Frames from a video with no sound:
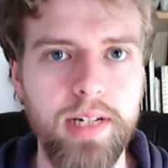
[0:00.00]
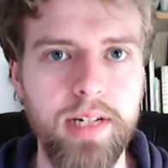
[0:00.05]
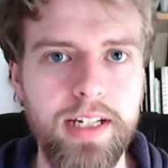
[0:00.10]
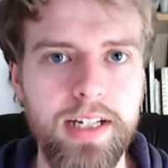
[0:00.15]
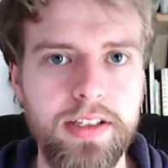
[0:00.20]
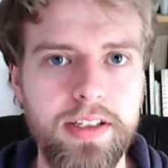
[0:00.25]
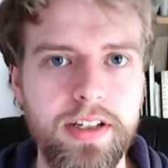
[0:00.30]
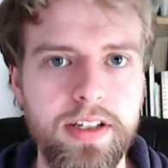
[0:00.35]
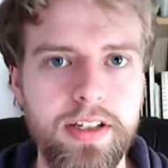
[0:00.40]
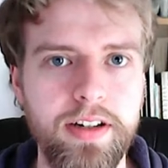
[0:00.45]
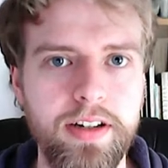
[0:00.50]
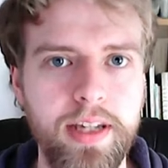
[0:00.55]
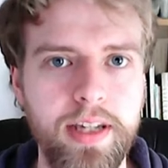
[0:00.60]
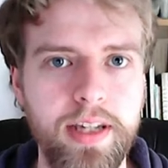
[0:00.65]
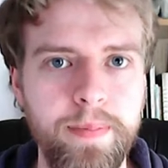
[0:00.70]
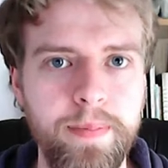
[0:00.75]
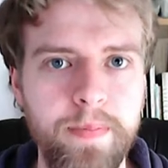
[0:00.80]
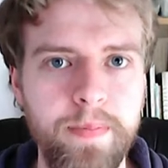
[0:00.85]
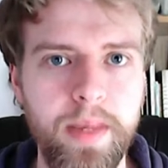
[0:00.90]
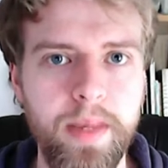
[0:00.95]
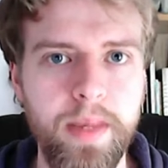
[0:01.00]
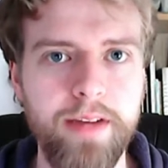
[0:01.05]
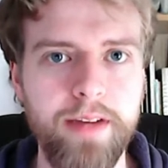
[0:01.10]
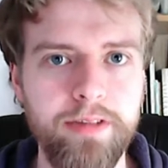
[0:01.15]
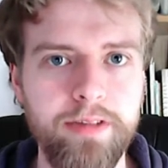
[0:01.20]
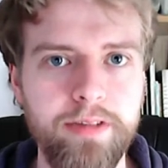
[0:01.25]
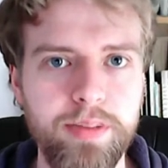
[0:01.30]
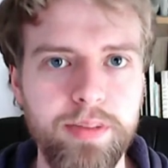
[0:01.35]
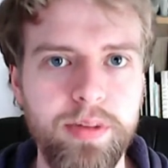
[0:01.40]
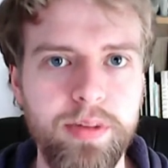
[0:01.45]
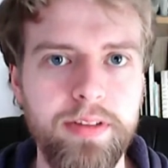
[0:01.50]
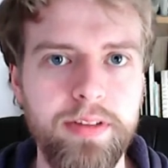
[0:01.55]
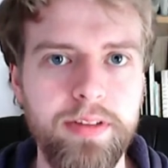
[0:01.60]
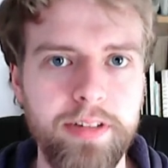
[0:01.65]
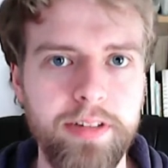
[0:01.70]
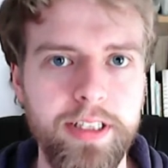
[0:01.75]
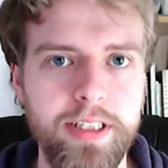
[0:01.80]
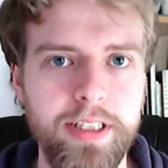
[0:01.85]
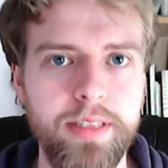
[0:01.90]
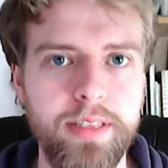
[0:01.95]
when necessary, and for its
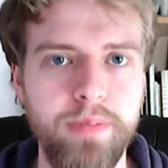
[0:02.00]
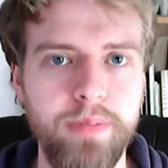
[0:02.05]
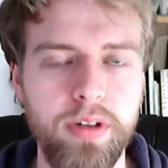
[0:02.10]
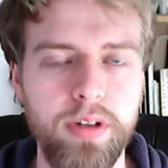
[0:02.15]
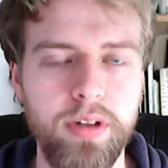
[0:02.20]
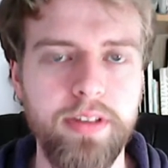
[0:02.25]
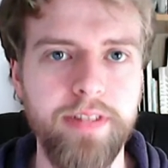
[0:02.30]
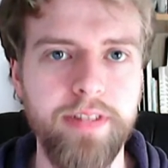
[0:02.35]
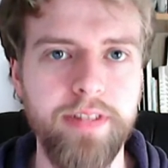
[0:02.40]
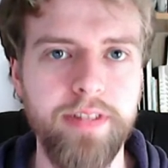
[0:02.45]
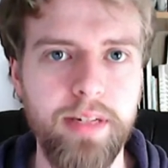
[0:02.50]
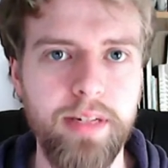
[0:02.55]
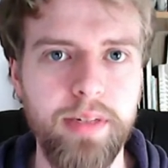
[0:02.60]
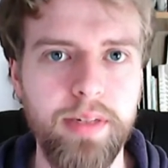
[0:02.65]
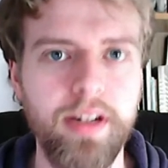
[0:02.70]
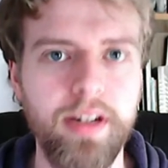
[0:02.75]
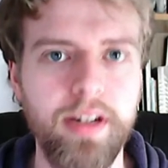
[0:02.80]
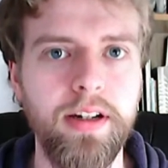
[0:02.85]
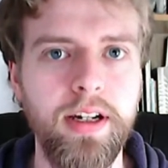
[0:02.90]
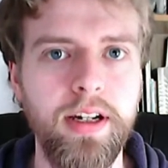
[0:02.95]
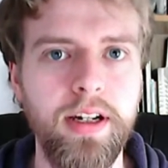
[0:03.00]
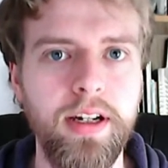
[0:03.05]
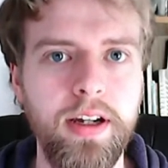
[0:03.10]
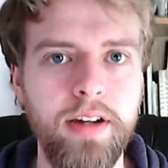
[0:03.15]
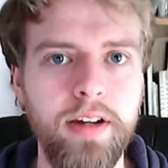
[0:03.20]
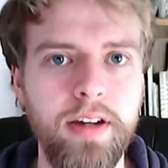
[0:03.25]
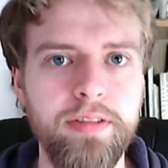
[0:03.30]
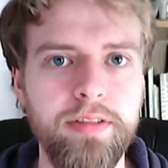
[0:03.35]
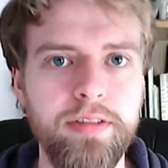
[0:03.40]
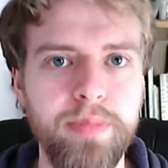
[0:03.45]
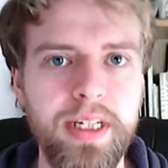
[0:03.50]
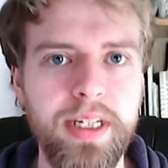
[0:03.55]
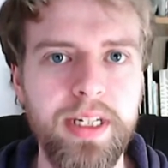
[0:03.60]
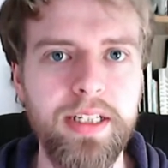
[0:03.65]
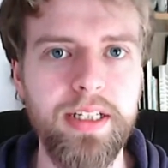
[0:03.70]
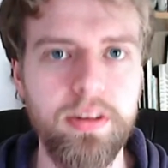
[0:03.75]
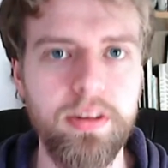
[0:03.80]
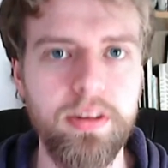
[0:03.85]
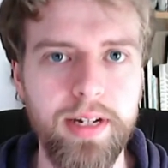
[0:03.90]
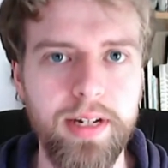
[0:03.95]
proliferation in modern development. From
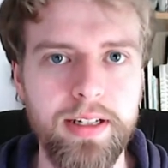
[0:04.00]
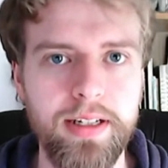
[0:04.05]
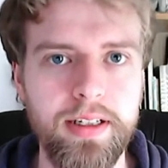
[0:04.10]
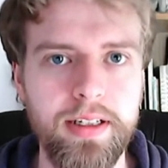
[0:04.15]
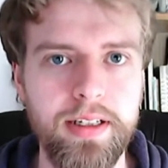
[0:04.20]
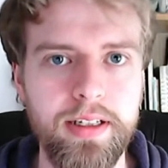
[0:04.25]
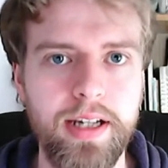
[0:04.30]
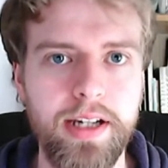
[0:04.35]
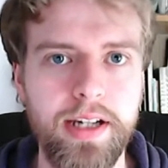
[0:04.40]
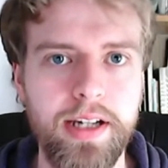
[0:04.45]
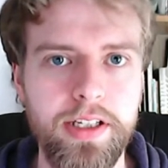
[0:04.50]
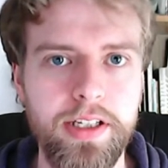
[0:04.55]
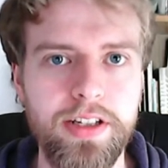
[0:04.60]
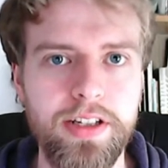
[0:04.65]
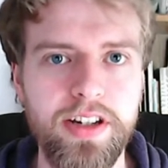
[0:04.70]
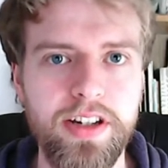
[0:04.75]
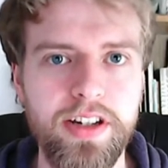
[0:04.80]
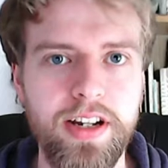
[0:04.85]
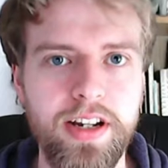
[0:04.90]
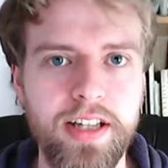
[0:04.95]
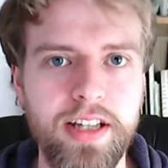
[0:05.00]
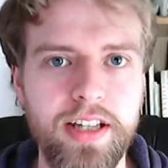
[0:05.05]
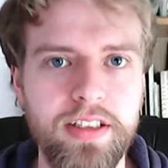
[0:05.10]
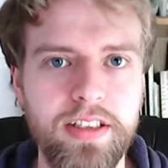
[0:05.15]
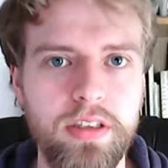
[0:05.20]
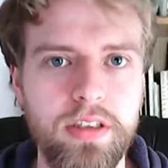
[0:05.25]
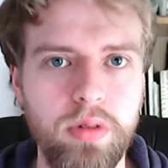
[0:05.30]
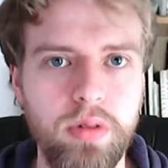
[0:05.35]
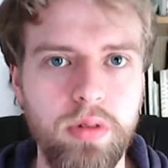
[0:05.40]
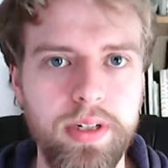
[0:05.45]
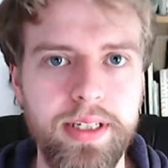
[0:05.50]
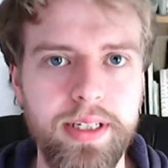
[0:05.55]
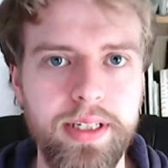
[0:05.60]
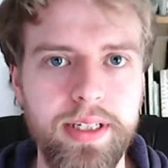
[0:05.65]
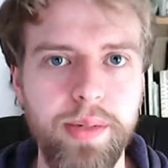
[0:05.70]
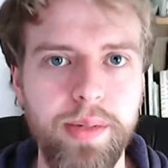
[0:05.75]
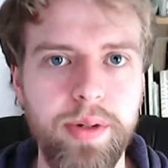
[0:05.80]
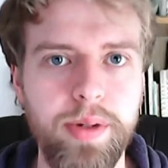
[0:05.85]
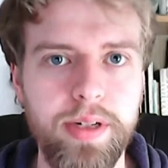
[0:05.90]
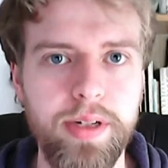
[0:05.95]
beginning to end, our users are connected to one
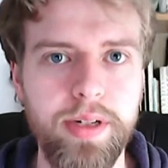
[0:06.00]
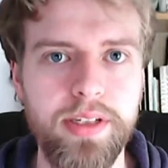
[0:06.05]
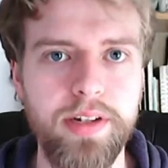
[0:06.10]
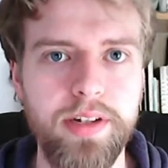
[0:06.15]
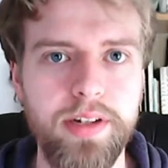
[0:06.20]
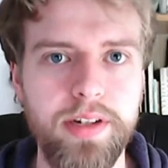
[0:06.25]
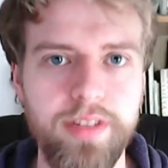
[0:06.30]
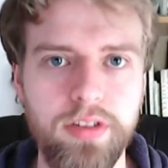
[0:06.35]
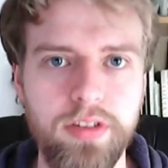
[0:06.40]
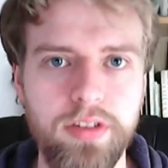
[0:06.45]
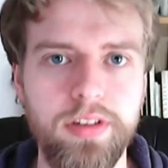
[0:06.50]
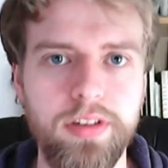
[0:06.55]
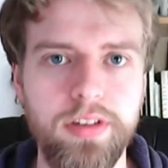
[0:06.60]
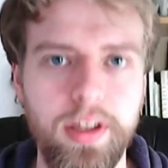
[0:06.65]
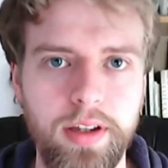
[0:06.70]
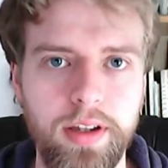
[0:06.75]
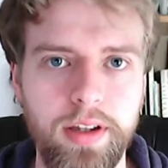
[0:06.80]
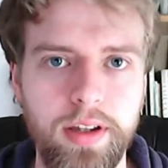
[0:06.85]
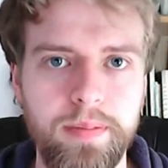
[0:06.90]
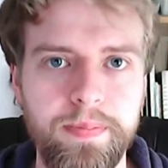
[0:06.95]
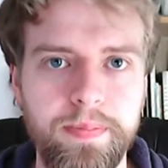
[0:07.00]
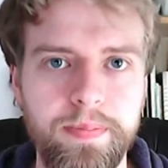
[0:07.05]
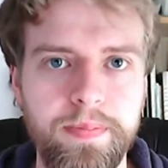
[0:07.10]
AWS service or another.